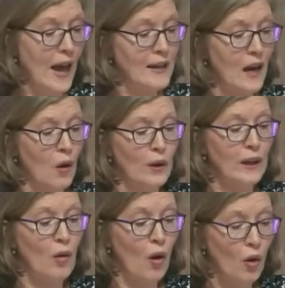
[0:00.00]
and how
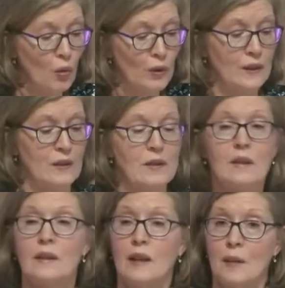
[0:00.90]
he always
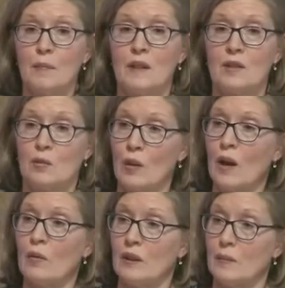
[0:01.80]
kept me
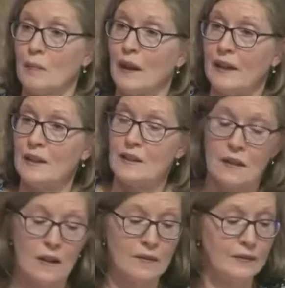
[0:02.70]
surrounded by his
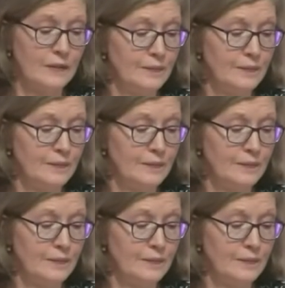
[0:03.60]
love.